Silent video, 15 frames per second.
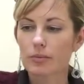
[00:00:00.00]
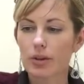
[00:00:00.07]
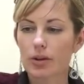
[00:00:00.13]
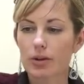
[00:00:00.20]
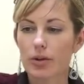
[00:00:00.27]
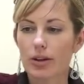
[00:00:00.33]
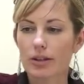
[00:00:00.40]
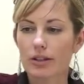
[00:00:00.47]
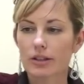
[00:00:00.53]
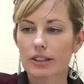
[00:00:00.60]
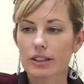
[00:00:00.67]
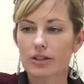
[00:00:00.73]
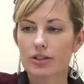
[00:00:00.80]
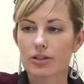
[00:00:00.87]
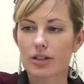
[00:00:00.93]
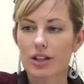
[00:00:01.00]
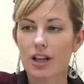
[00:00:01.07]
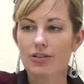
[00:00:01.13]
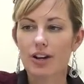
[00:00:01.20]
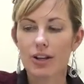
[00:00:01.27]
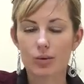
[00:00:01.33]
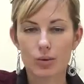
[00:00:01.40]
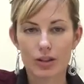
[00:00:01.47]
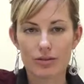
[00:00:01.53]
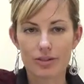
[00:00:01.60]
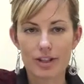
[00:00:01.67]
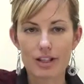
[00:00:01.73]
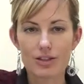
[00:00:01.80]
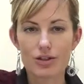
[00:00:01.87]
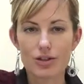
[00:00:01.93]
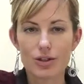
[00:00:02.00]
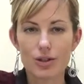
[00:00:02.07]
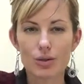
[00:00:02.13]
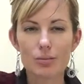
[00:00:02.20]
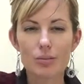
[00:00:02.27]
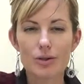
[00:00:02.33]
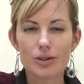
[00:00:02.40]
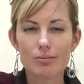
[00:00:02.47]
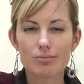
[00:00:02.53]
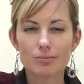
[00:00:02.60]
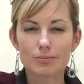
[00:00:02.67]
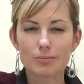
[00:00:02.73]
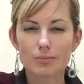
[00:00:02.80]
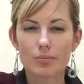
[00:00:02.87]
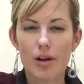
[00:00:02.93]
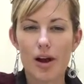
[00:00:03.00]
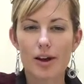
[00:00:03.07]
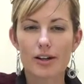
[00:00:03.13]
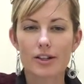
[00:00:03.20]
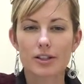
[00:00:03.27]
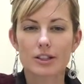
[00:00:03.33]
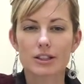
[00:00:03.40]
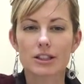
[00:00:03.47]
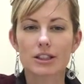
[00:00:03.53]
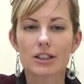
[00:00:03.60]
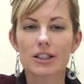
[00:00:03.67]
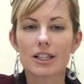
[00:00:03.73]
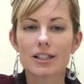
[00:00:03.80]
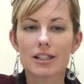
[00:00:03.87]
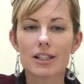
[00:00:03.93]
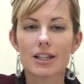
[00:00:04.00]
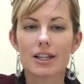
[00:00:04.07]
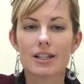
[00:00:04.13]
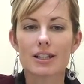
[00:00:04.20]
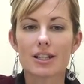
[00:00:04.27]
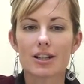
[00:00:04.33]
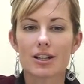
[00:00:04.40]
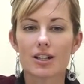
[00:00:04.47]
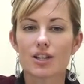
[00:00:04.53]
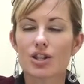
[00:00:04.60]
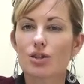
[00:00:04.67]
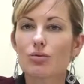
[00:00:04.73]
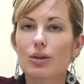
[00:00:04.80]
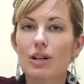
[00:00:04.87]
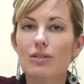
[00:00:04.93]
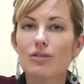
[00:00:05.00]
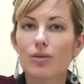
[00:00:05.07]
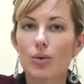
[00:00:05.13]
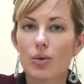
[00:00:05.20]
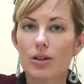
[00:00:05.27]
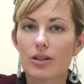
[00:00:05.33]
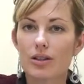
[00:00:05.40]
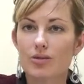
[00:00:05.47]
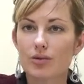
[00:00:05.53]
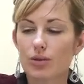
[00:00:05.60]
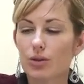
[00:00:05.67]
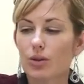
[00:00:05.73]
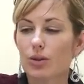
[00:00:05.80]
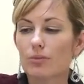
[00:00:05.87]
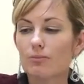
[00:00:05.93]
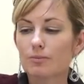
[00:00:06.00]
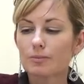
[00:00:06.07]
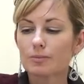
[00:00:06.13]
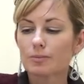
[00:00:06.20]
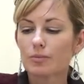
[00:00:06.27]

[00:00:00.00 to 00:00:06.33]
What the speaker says: You're going to collect your saliva in one of these tubes, and you're going to collect it until it's 3/4 full